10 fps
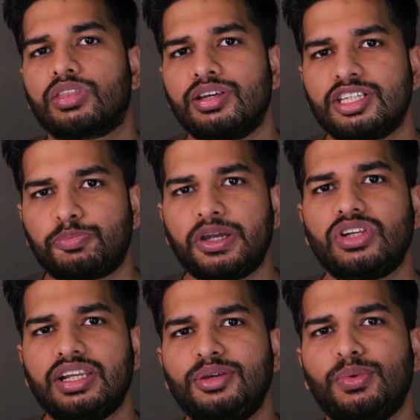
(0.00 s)

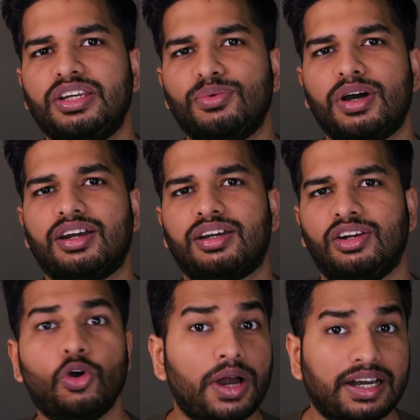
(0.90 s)
Especially when you are
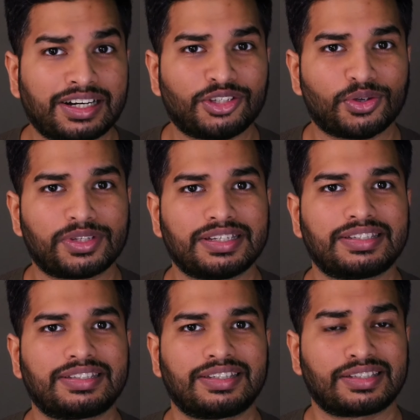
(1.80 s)
low at
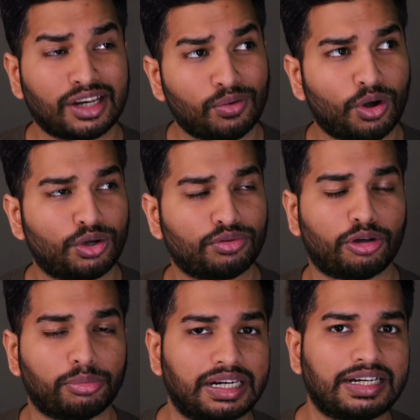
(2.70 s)
resources, still want to
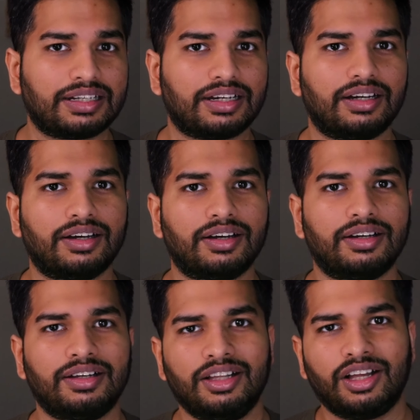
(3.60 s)
formulate a
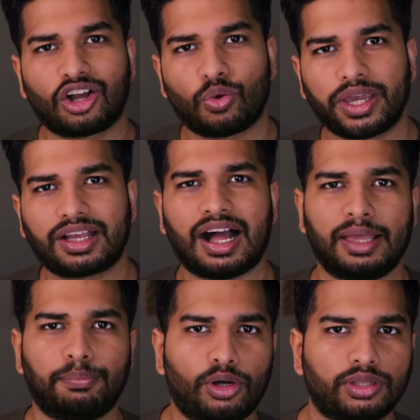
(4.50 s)
quick
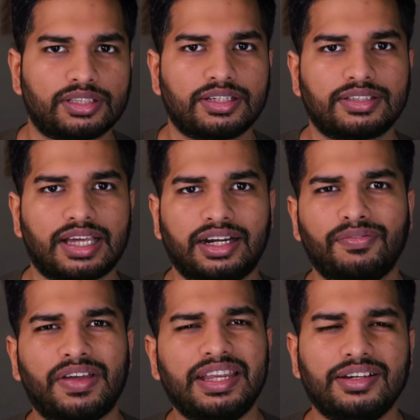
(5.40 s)
hypothesis at a
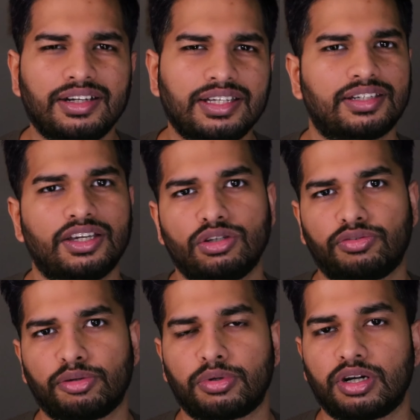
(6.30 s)
very early stage of
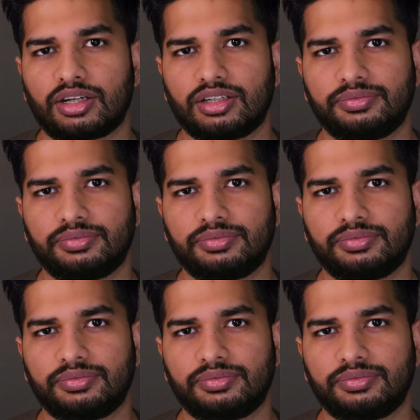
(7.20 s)
your product.